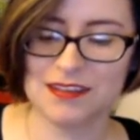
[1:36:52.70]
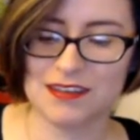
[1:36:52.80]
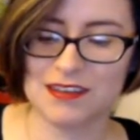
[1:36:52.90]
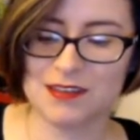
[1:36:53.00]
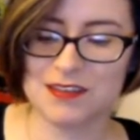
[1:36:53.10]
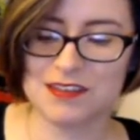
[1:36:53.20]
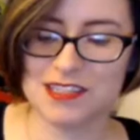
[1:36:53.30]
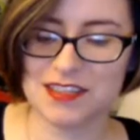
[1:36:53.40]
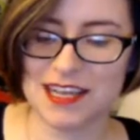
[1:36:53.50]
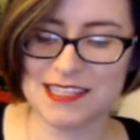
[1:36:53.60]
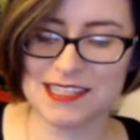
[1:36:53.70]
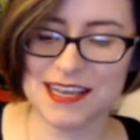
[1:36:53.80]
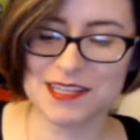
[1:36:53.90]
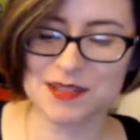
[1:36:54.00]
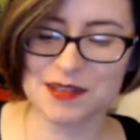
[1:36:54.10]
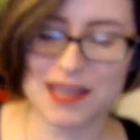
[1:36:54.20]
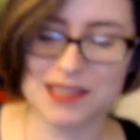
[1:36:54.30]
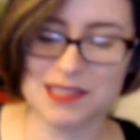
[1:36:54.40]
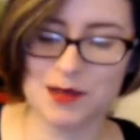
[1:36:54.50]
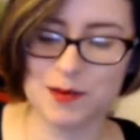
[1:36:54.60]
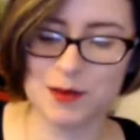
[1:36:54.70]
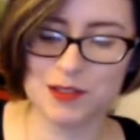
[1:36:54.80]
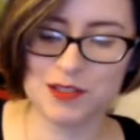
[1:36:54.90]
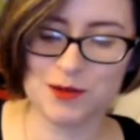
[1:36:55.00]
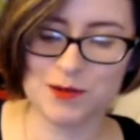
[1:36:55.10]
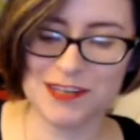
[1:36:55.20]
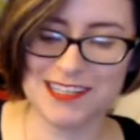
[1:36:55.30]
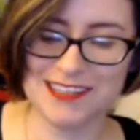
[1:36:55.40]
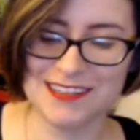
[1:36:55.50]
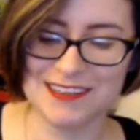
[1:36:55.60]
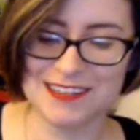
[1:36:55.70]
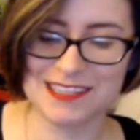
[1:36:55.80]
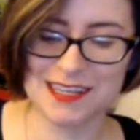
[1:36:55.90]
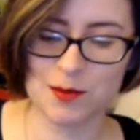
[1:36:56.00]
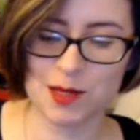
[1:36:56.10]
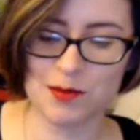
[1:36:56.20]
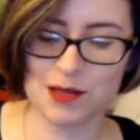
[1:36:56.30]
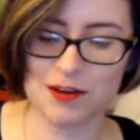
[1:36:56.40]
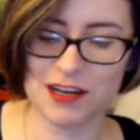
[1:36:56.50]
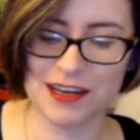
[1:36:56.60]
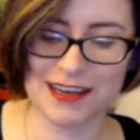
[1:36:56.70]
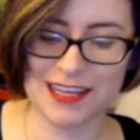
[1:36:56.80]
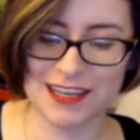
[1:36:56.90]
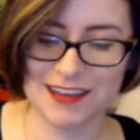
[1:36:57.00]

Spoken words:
Oh, is the Glass Castle an emotional one? Is it gonna make me cry?